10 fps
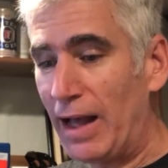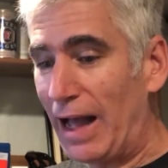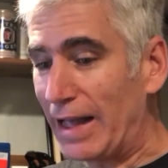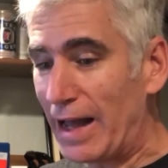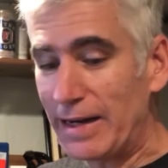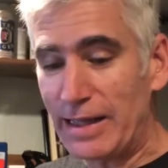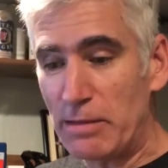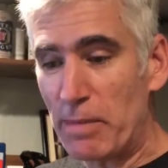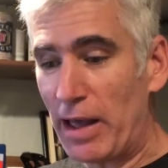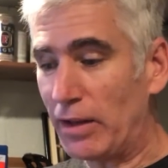I got an
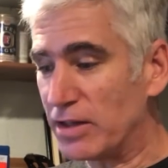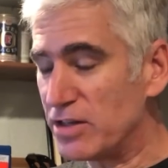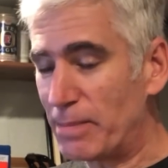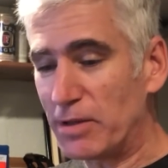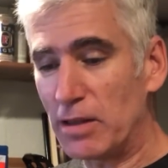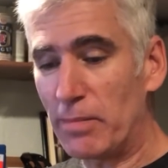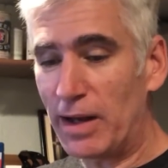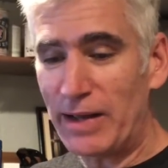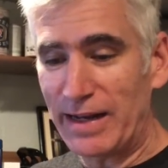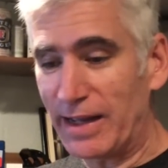email, accepted the
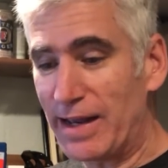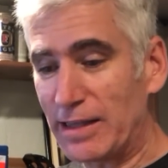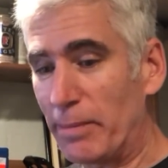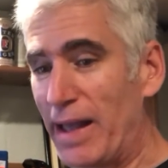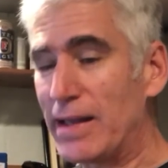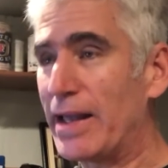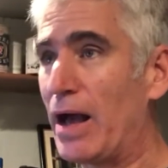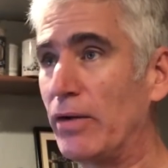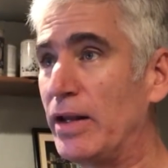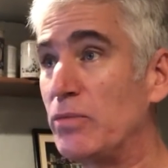money, had to connect a bank
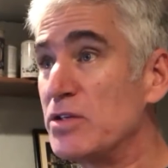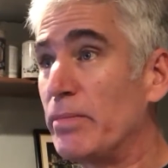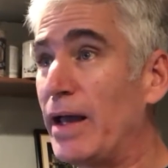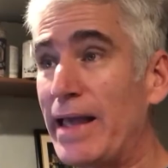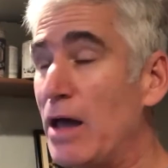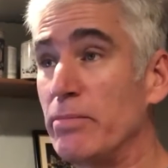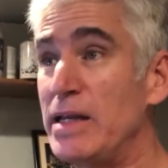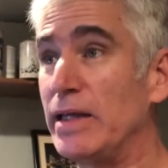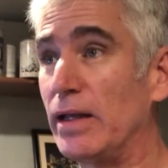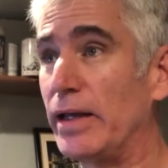account, and it was in my account
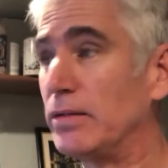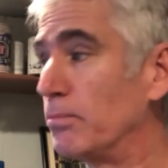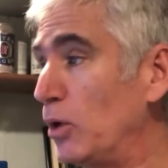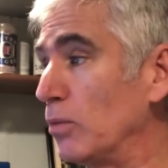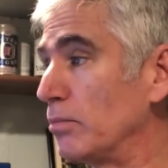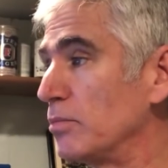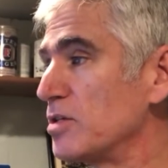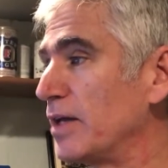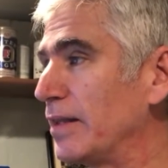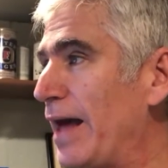immediately. Boom,
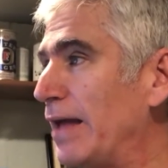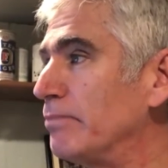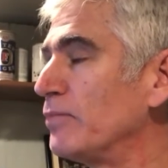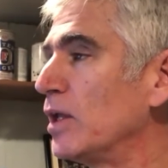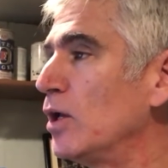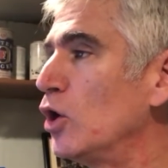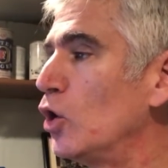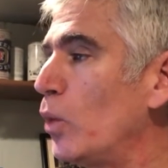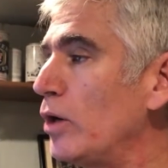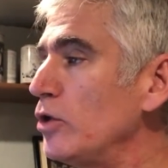just like that.
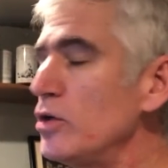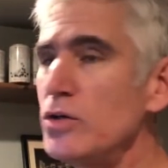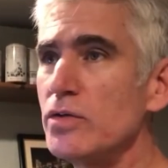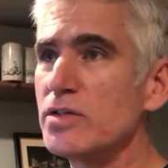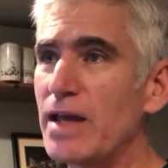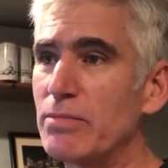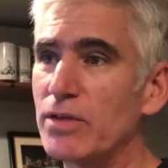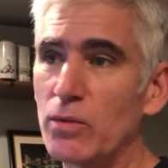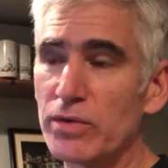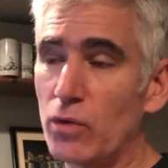Well, you can do the same
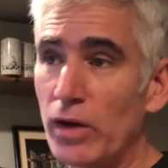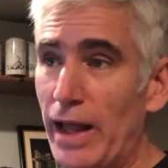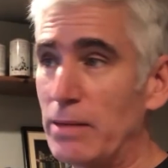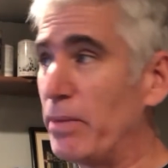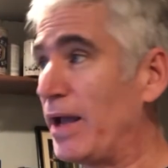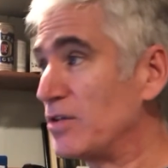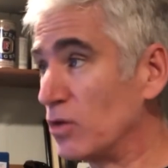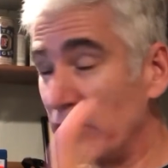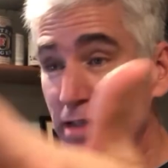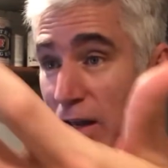thing with online banks,
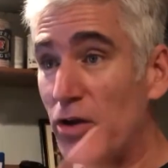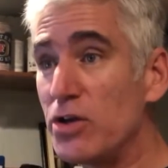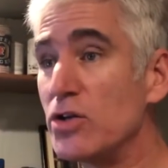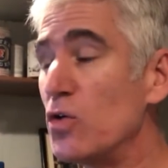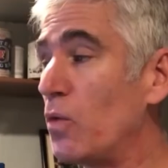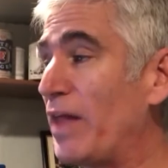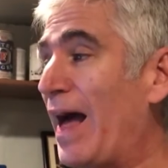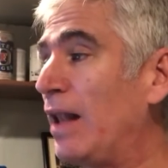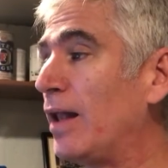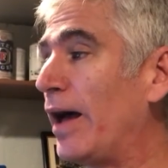or at least I know you can do it with
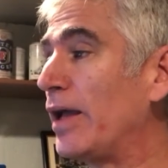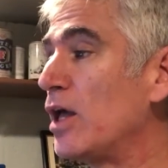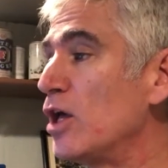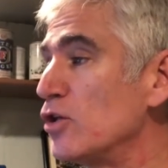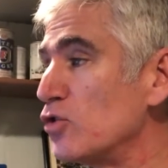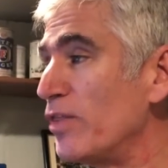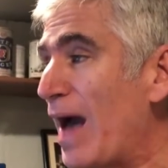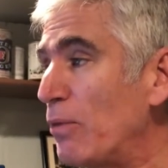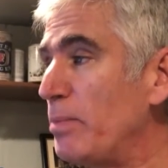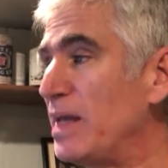Ally. So
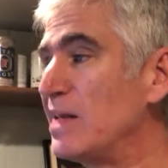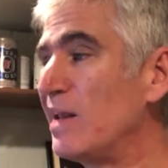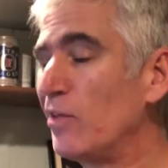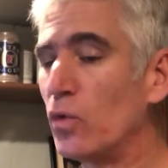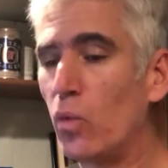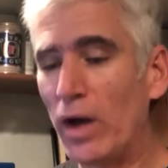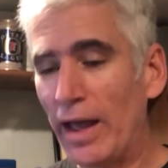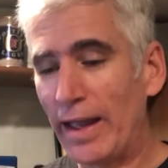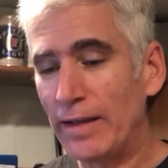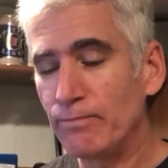that would be another
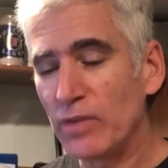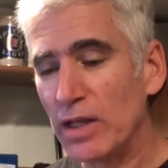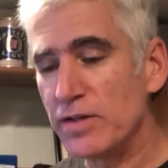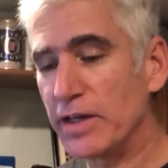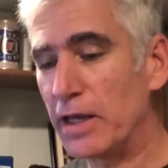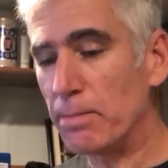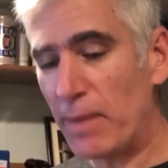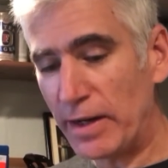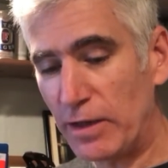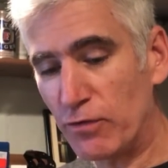way to get
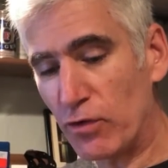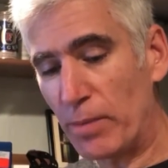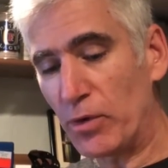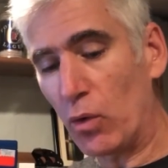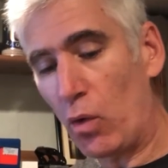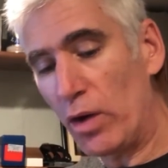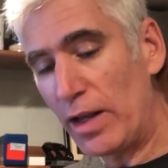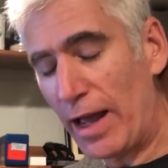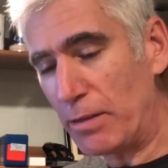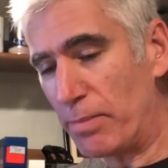money from your
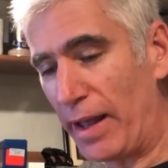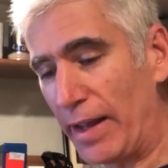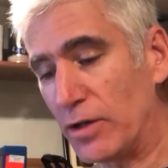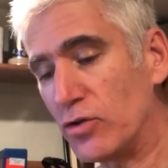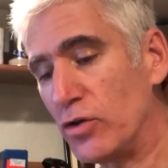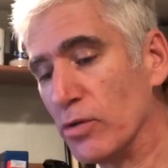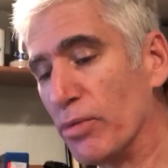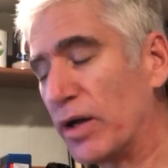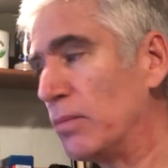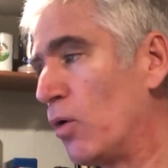online bank to your
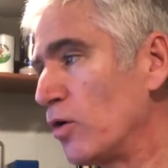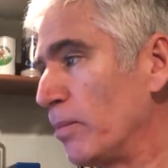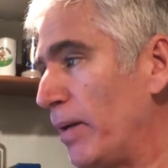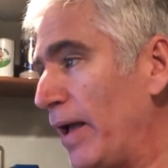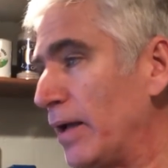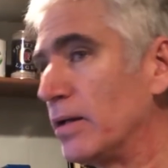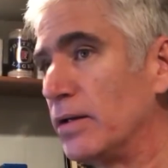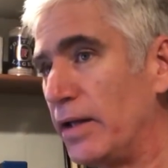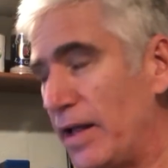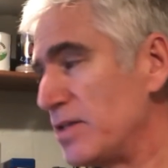brick and mortar bank
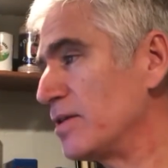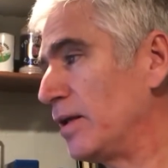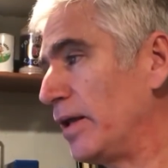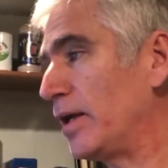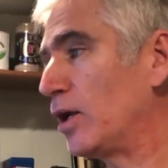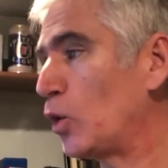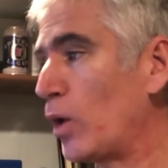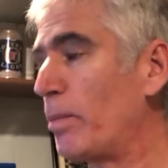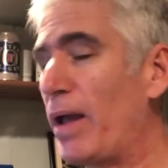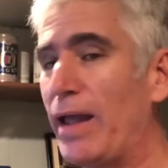instantly.
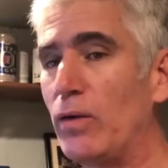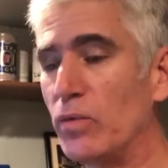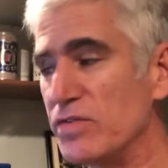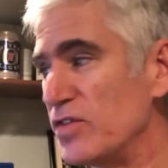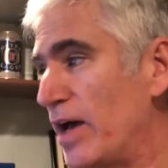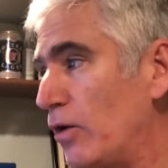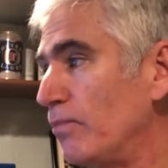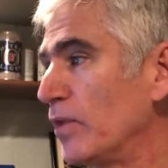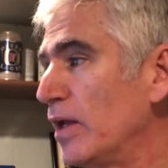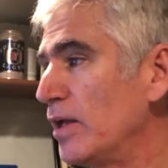Quick Pay with Zelle.
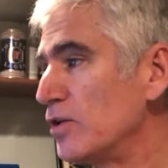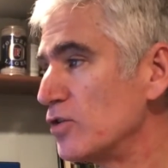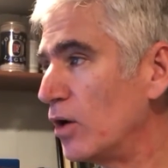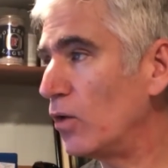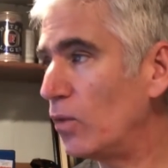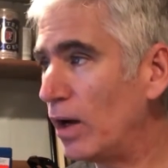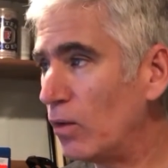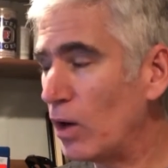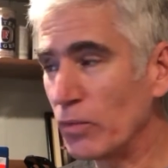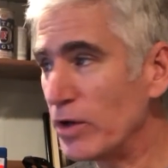
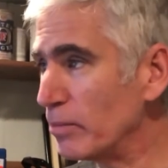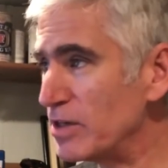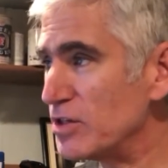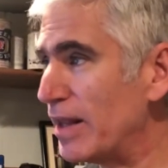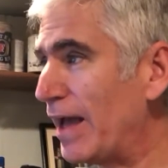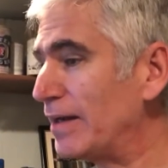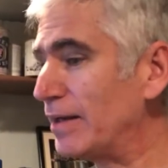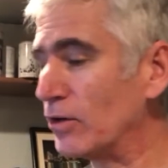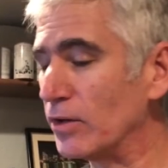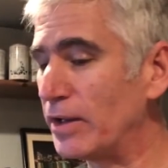So a reader mentioned that,
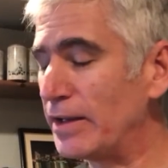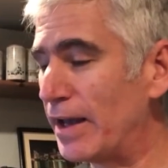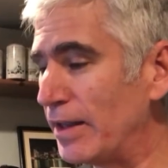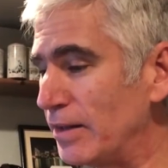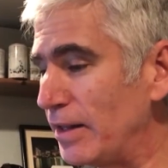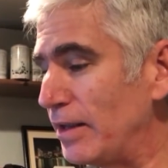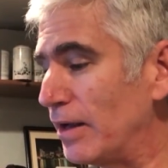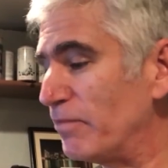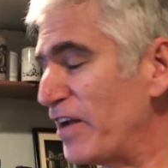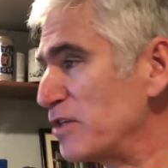in the
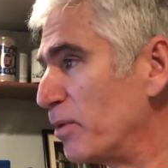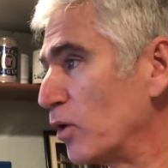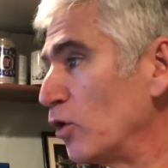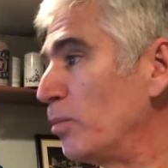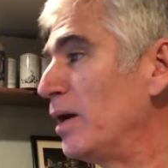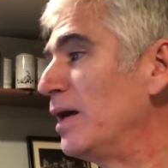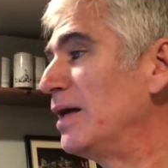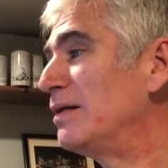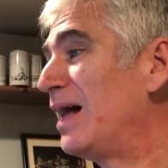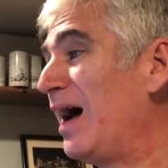Facebook group.
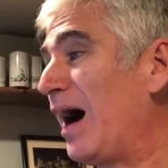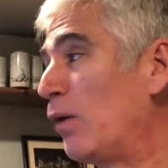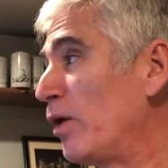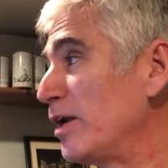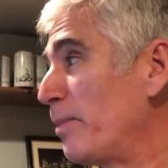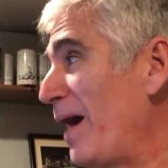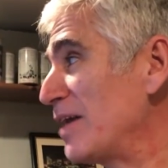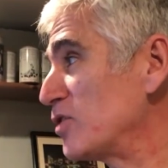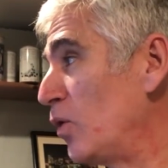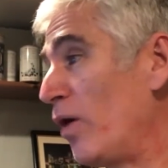I wanted to
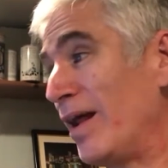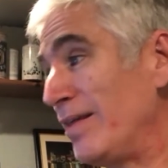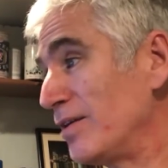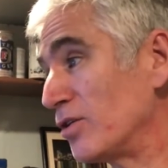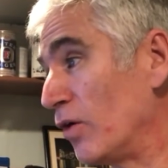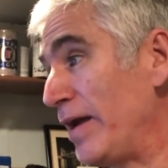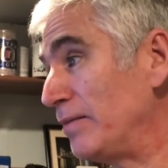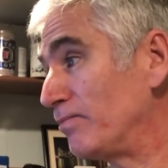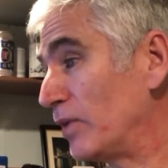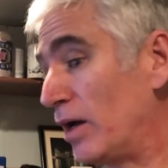pass it on. I think it's a
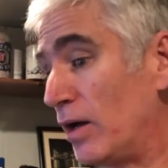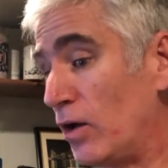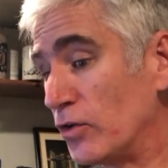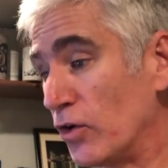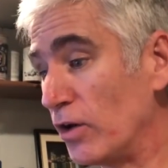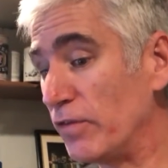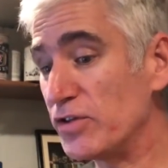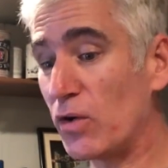great alternative.